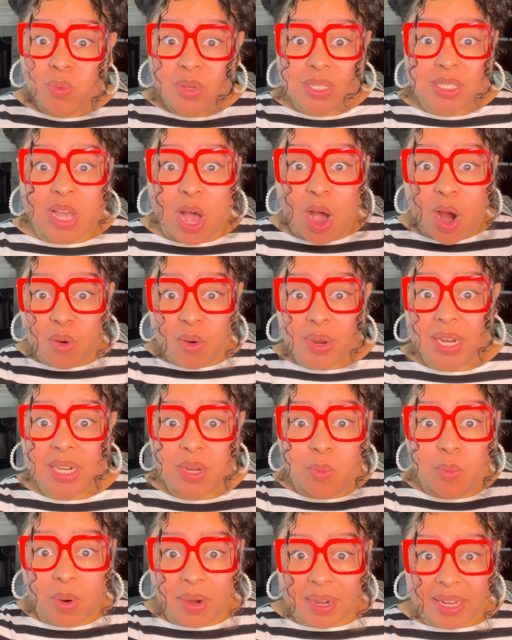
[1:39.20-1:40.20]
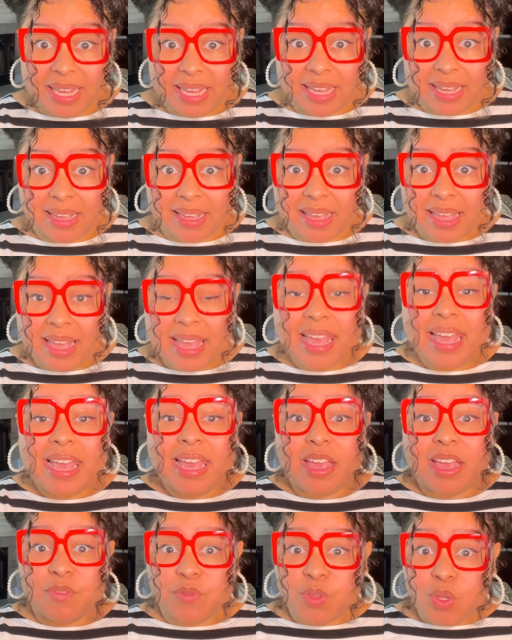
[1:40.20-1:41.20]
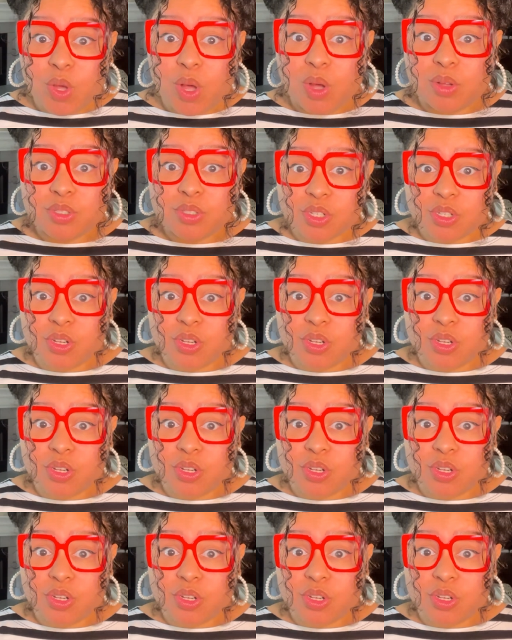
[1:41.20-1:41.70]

what's already working. If you go to